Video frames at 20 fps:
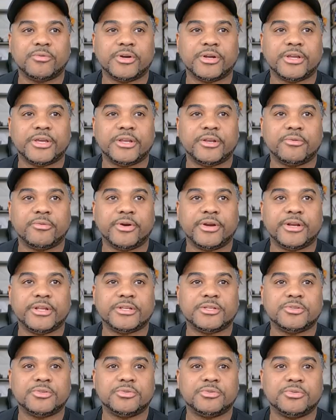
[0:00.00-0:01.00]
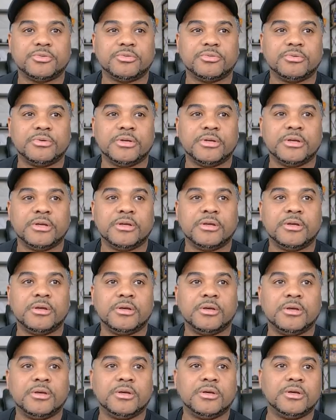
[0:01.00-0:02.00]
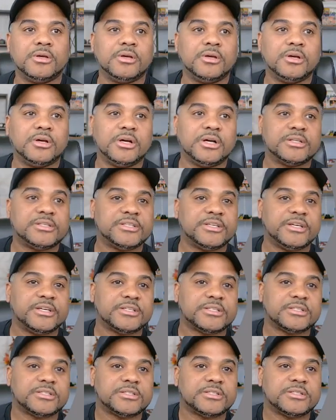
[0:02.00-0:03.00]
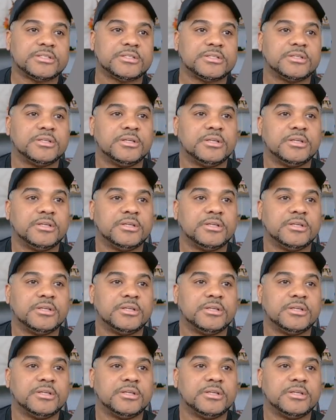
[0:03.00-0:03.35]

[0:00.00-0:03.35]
We're getting ready to test